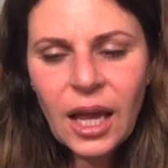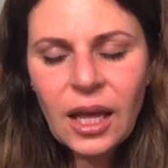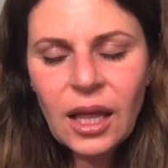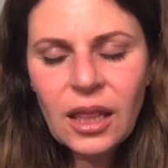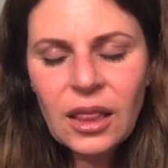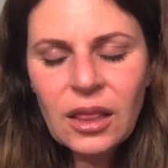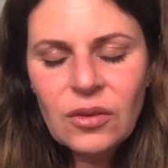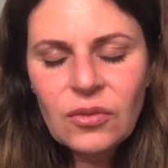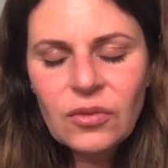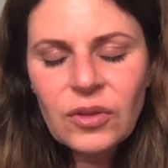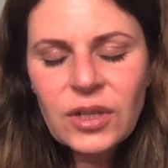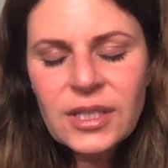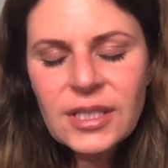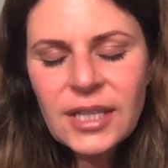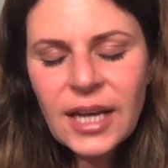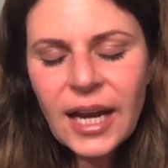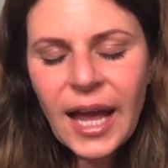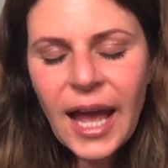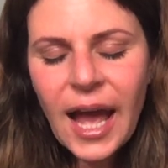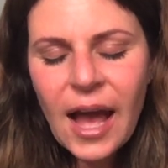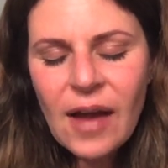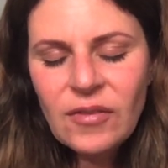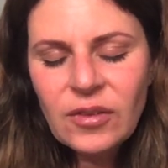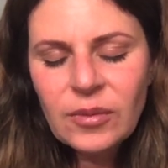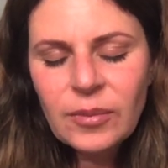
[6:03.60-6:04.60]
the reason I
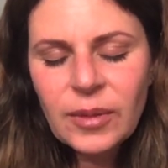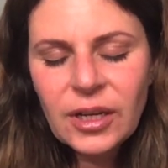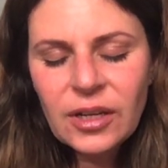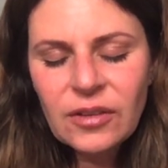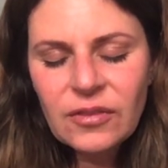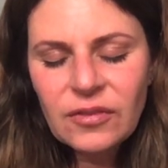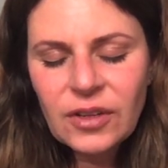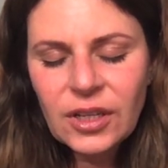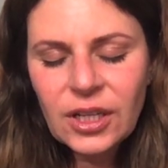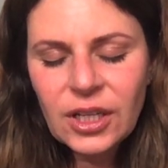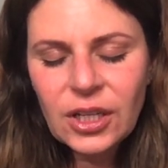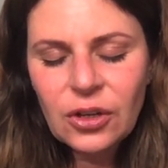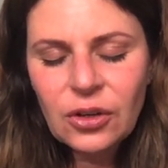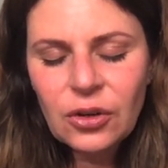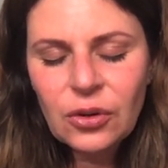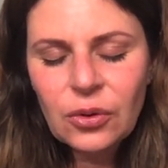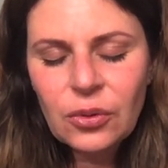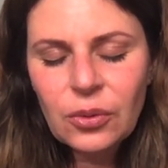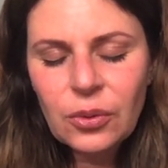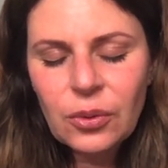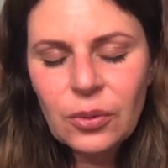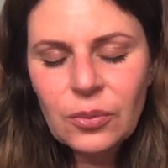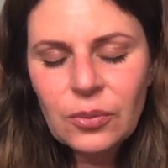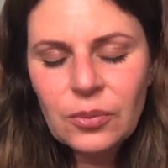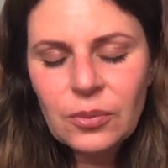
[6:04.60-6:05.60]
haven't made a
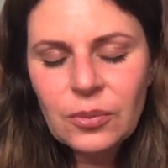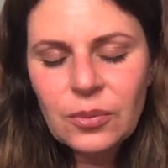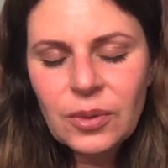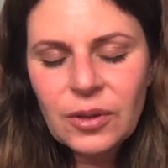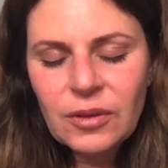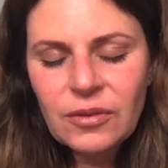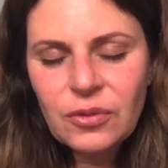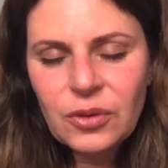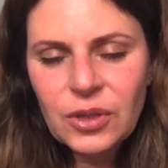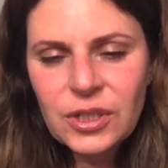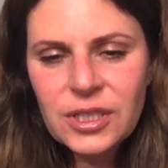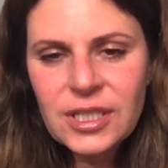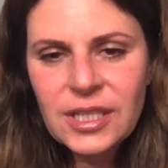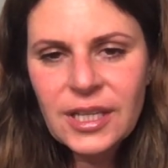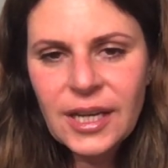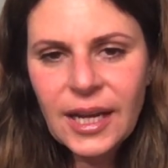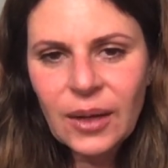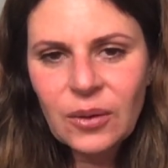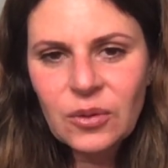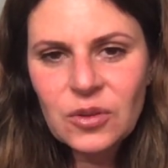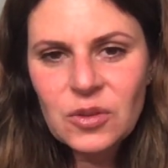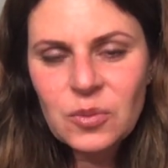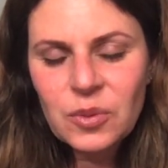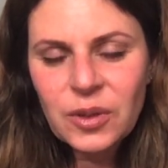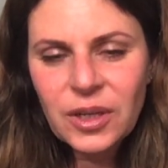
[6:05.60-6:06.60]
video before
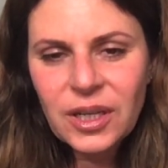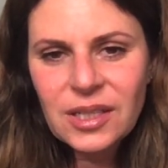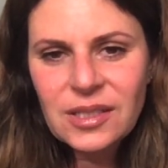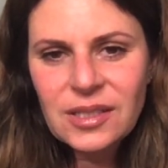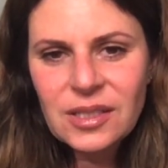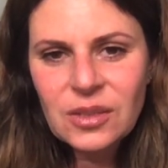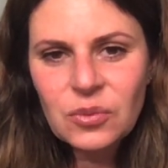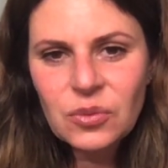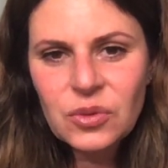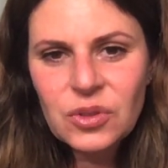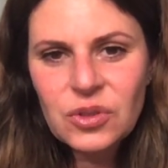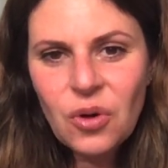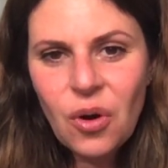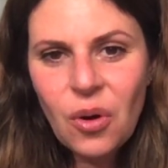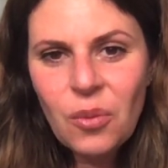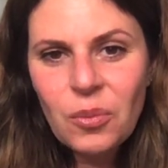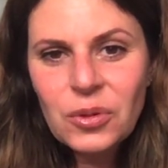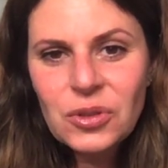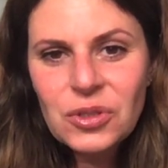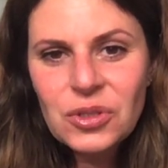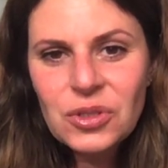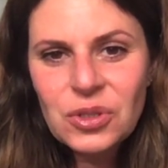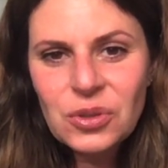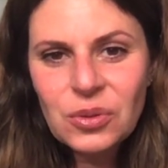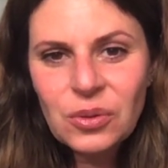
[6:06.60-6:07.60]
today was because it was
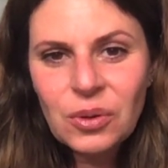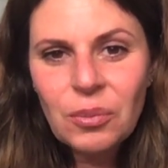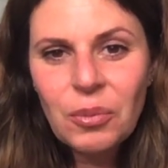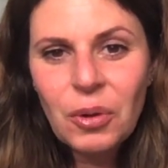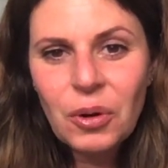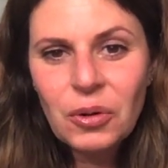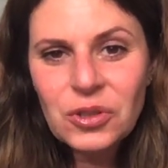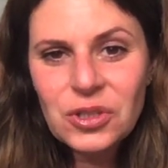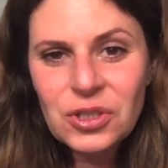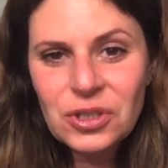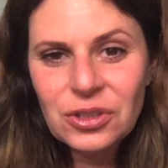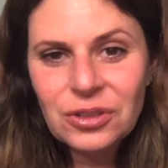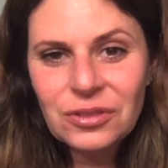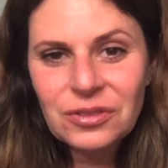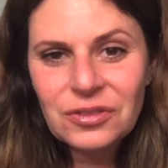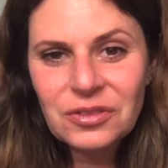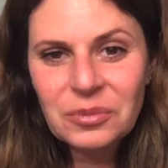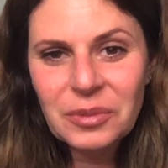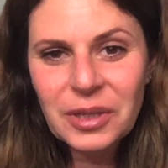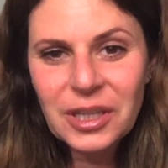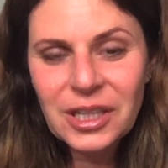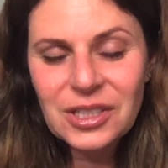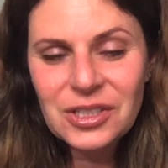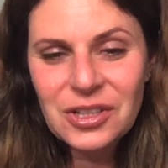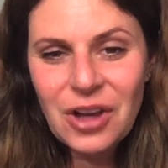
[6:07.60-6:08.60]
almost too emotional for
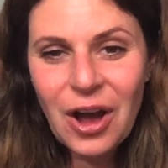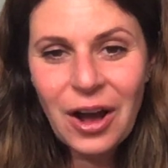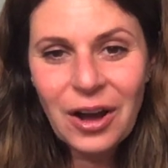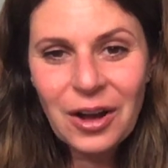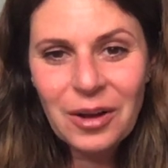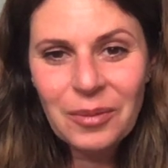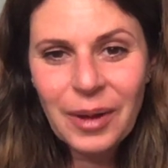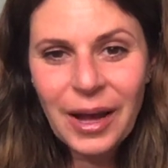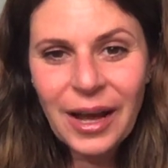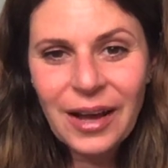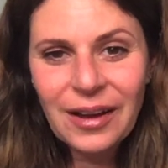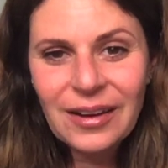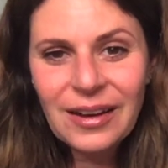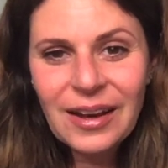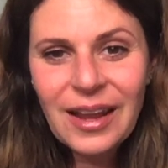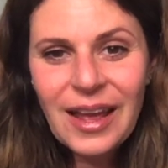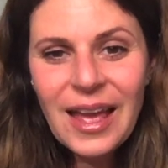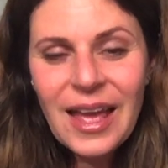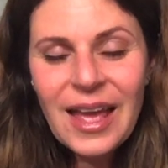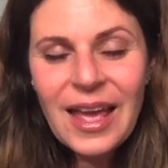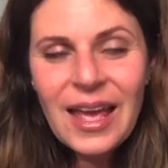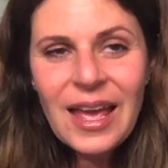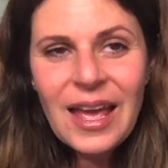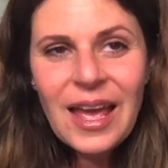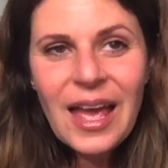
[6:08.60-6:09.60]
me to talk about
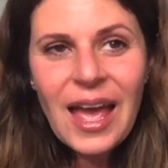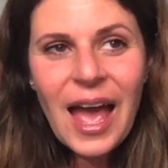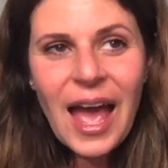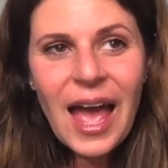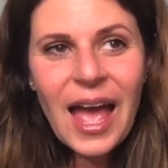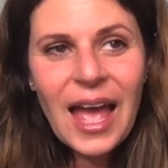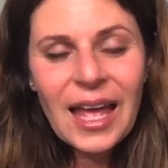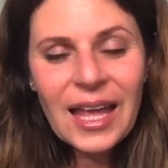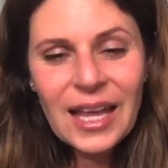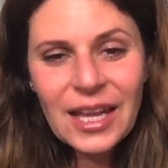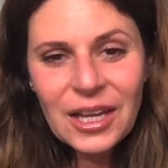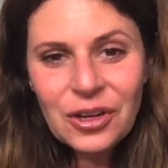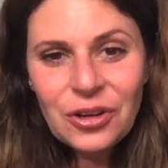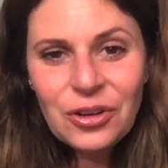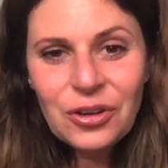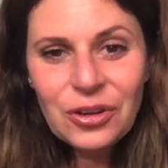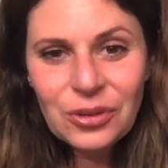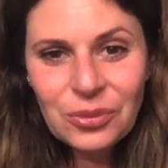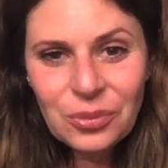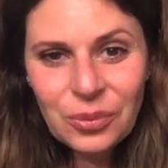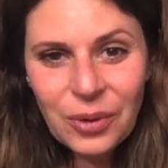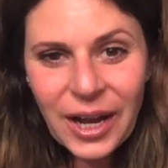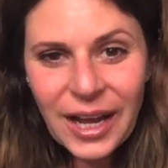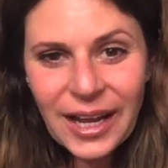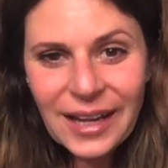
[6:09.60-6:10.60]
in a
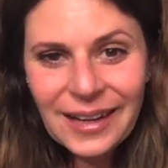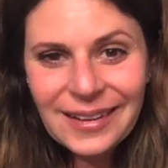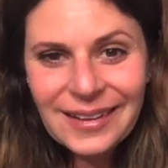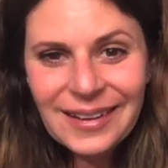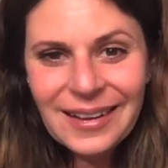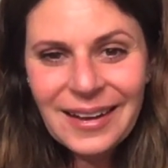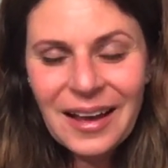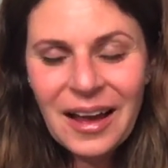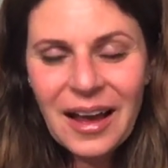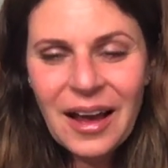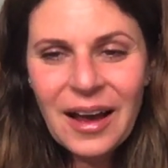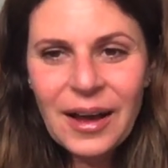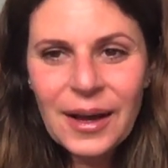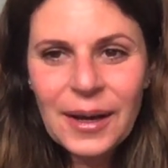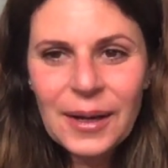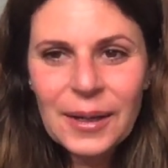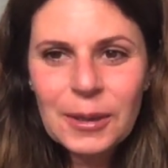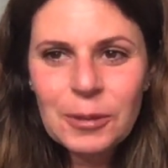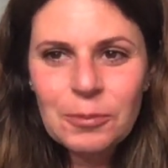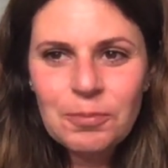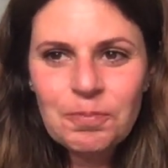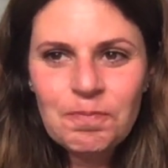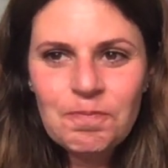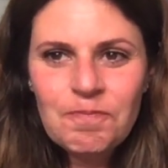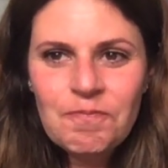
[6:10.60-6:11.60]
good way.
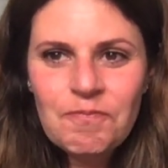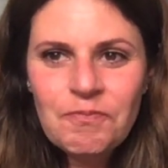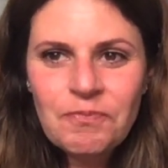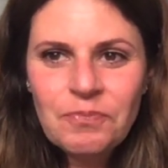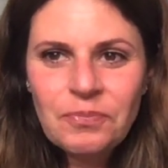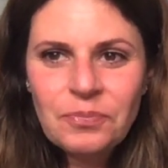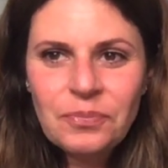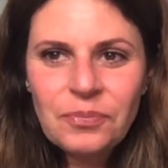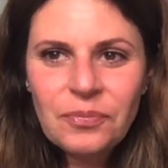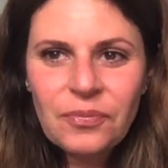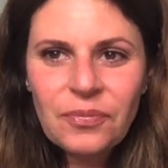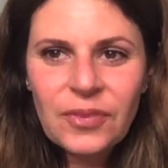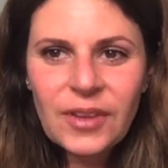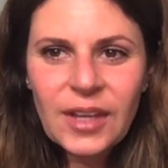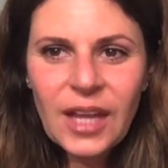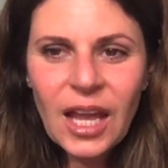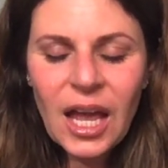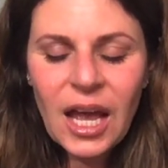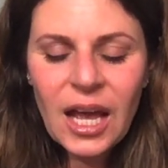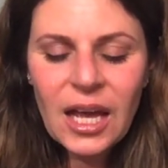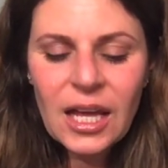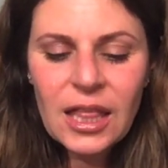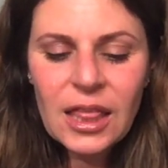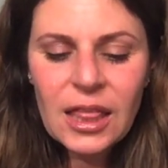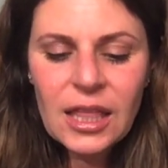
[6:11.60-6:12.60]
Um,
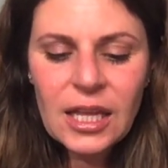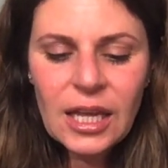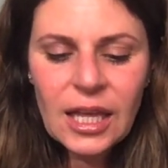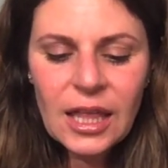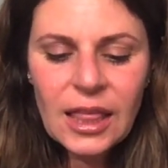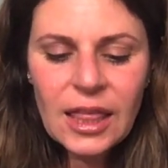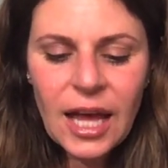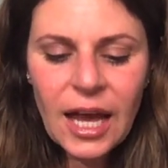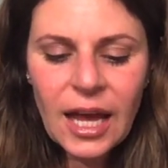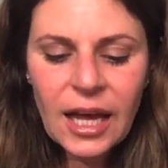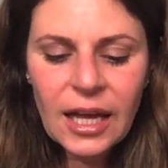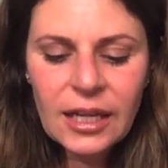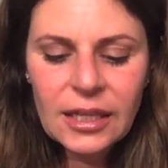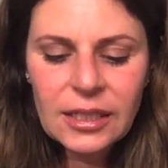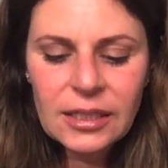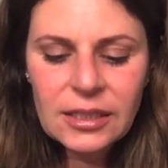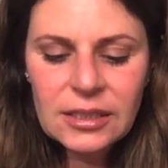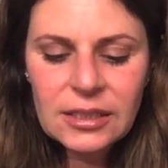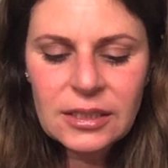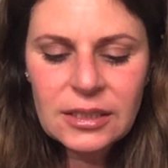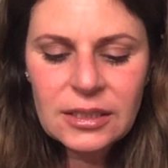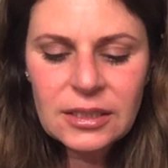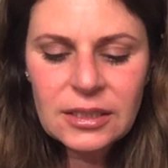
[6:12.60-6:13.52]
I think that